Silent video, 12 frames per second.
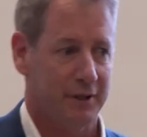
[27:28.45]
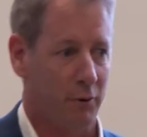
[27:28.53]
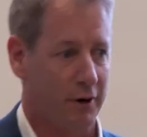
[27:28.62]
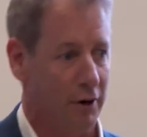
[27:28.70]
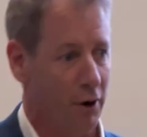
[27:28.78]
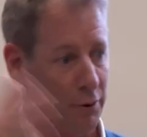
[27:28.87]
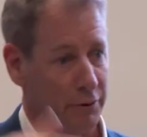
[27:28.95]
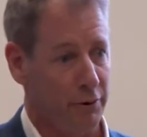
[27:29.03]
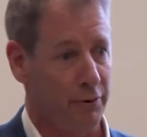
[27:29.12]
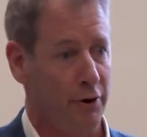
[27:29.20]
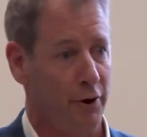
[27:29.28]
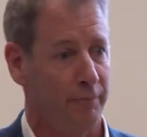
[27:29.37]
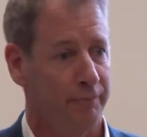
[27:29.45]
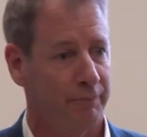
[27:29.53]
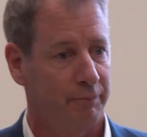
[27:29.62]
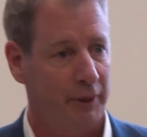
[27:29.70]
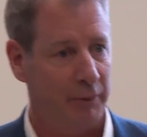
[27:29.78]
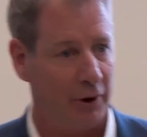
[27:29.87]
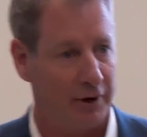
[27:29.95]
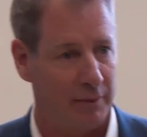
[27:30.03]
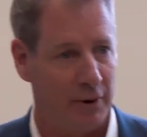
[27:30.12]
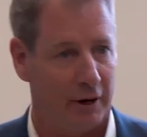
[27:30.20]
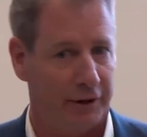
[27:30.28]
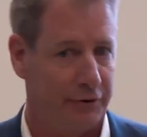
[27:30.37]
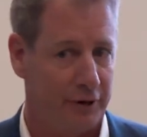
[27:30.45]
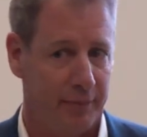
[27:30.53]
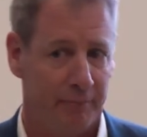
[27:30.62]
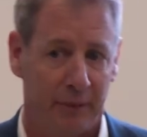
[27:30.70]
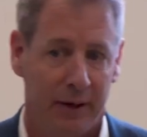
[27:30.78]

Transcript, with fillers: They wanted to own their own home, be part of the American dream.